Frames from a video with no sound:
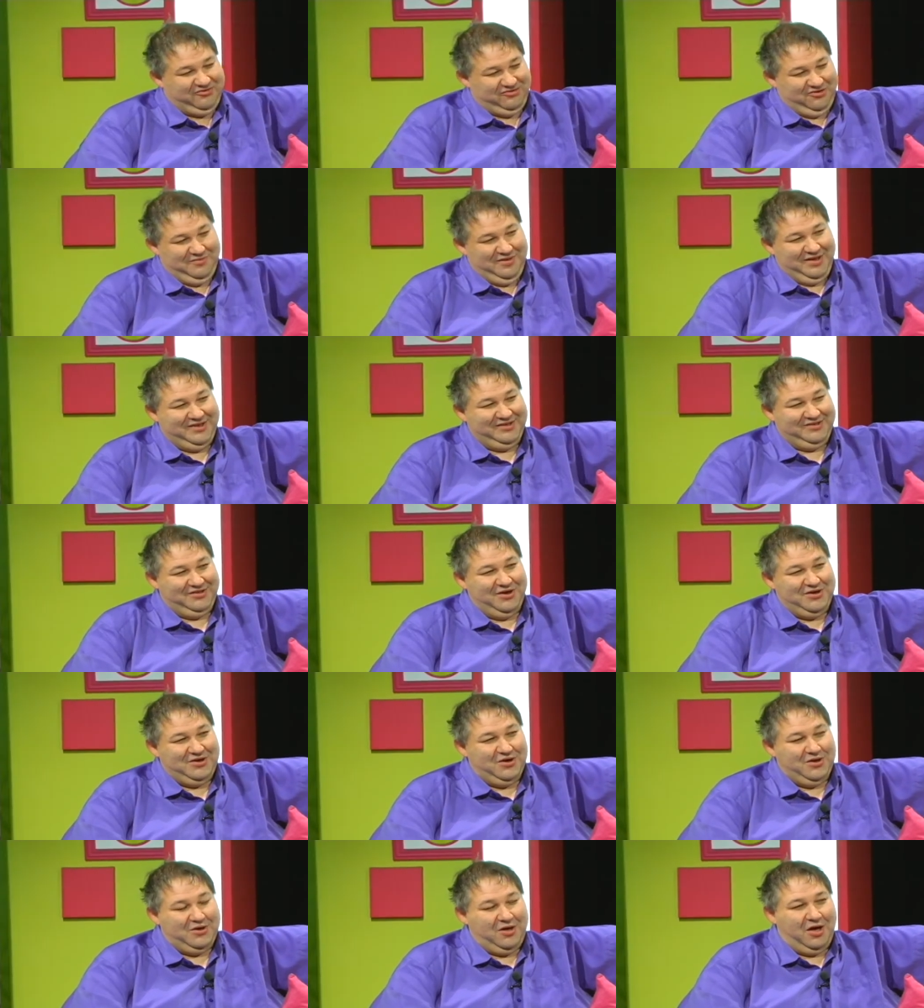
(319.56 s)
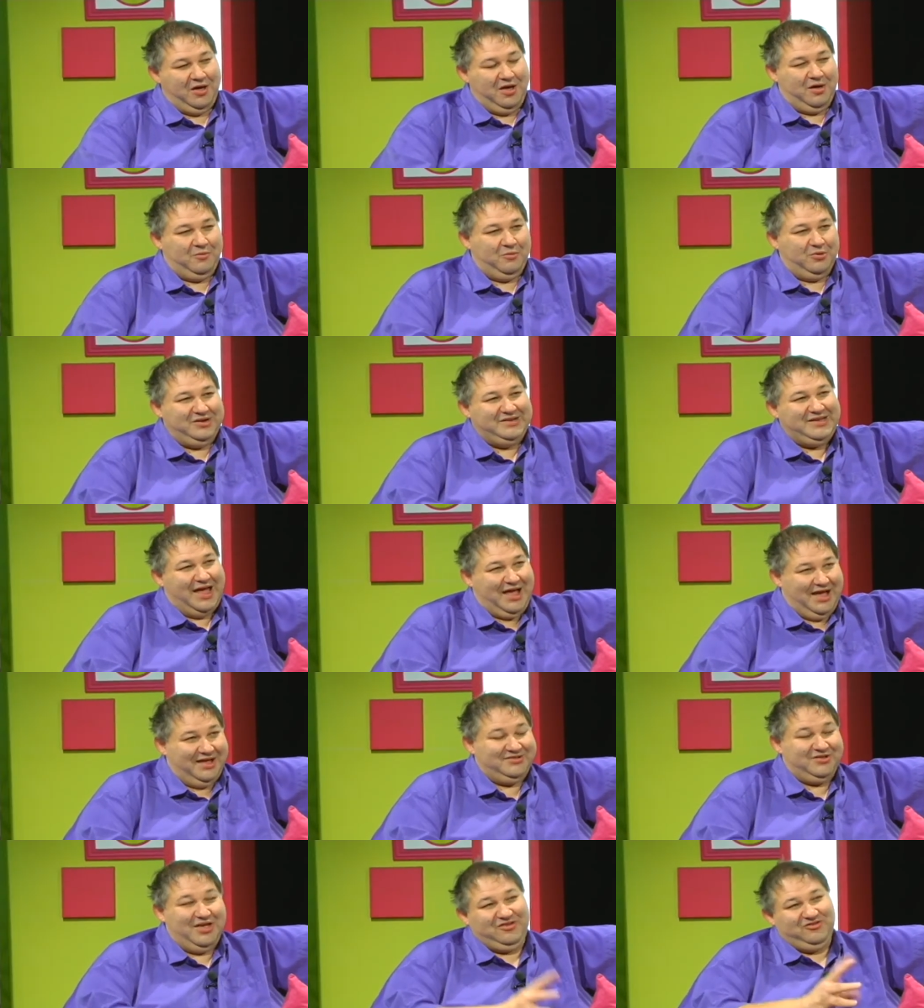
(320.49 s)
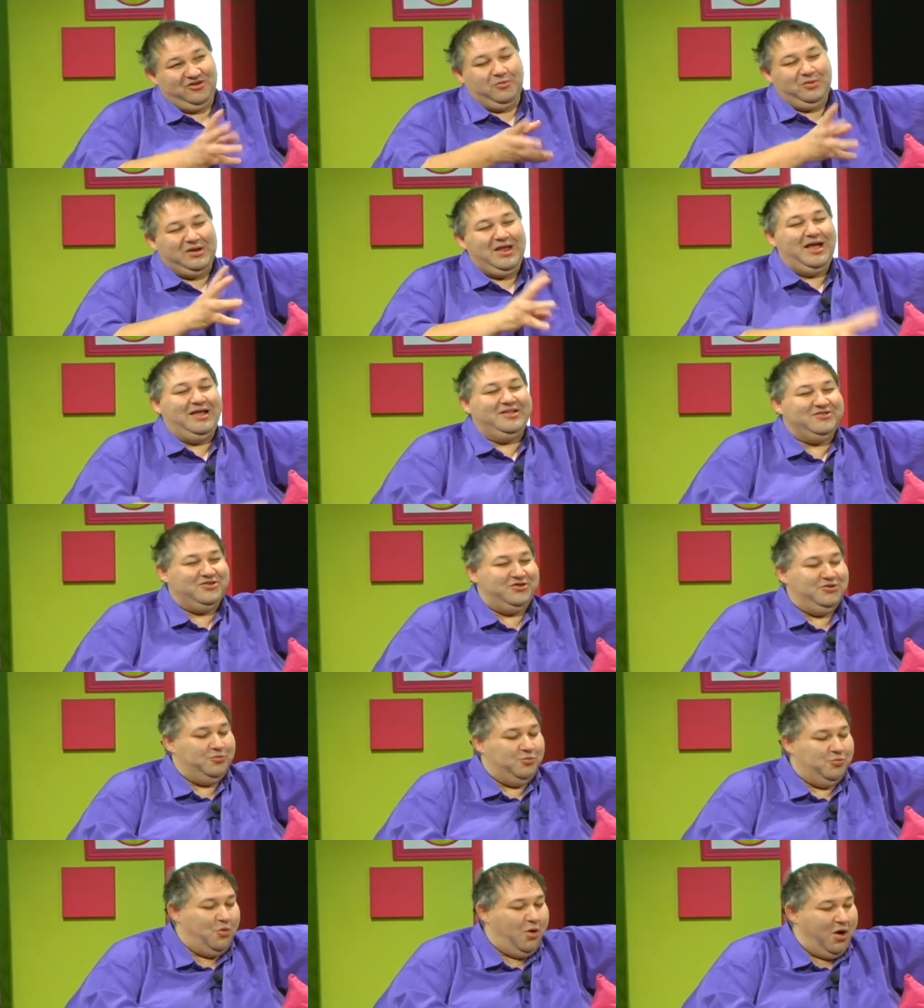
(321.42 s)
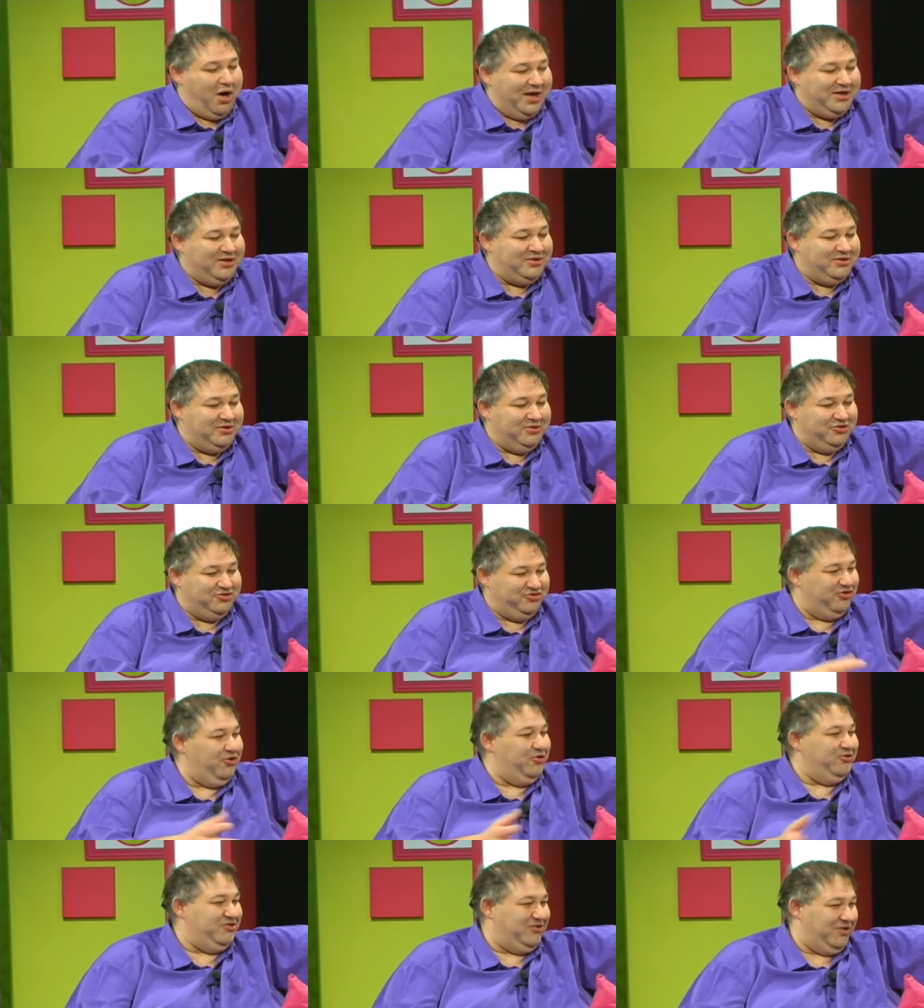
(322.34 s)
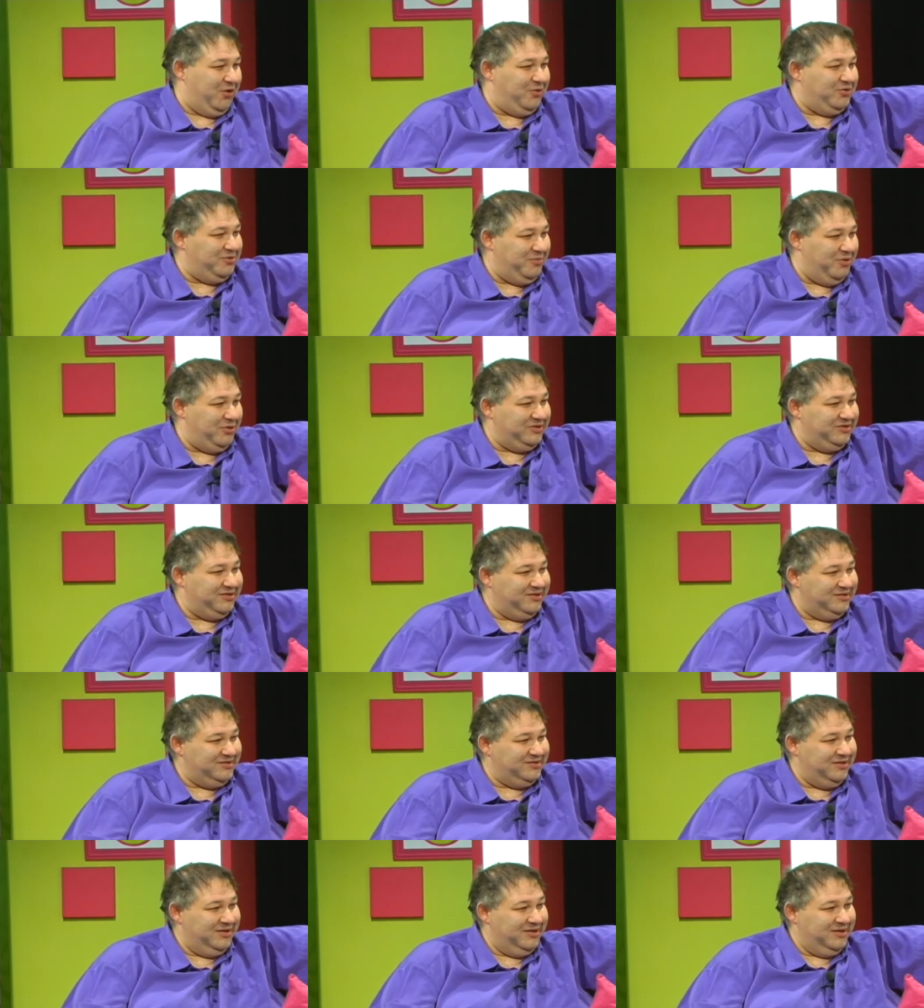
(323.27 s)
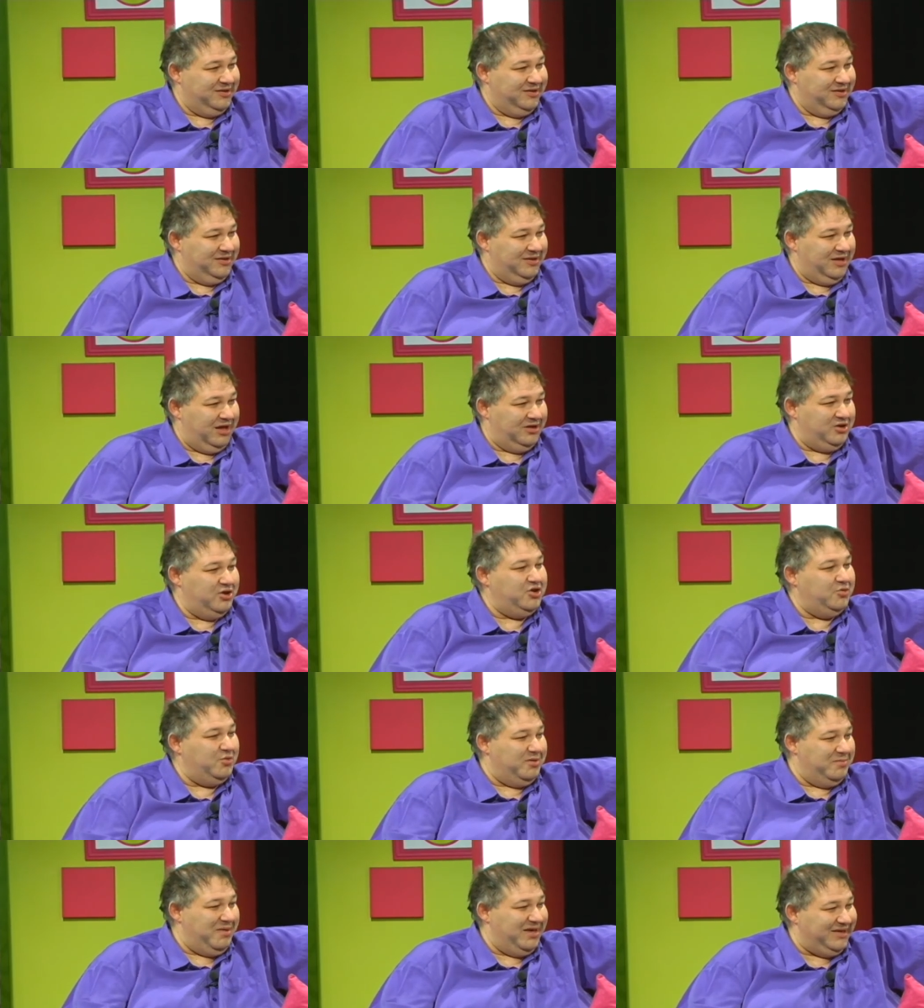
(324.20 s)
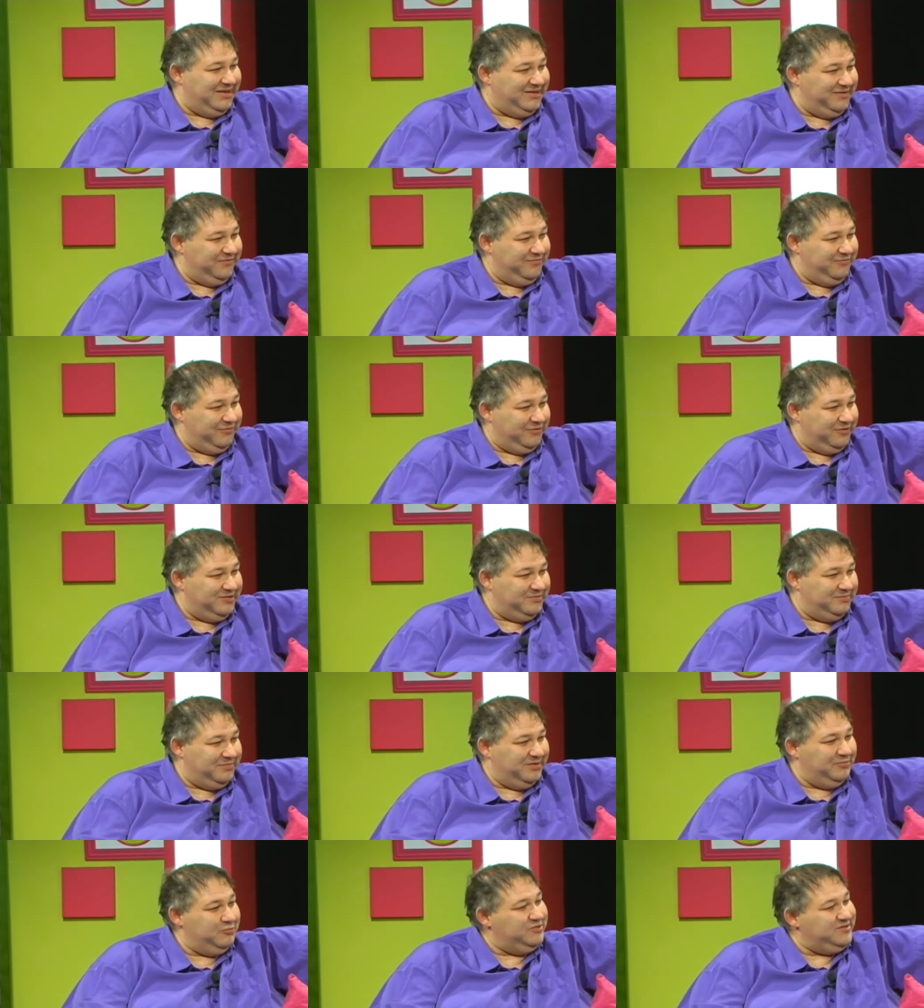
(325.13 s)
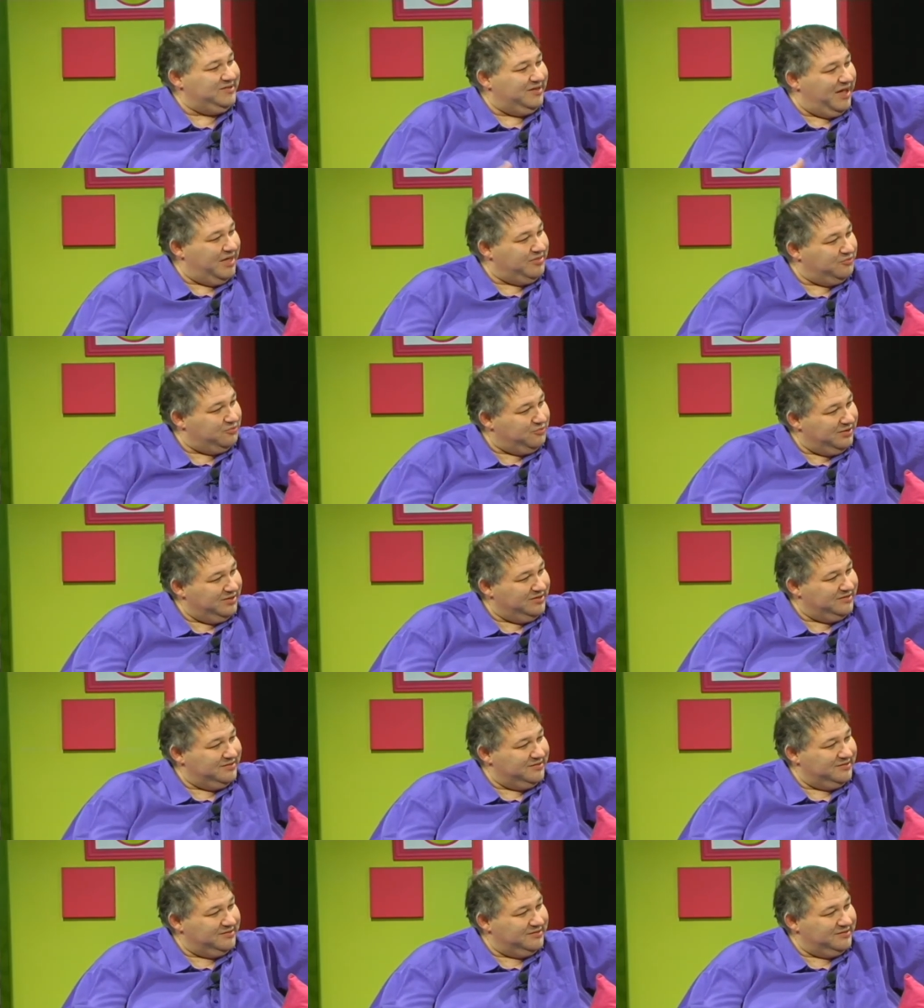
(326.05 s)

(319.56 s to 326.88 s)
about? Because I know I, I, wanted to ask. Actually, I want to ask you why you chose to go into politics. Yeah. I know you want to make a difference, but was there other reasons?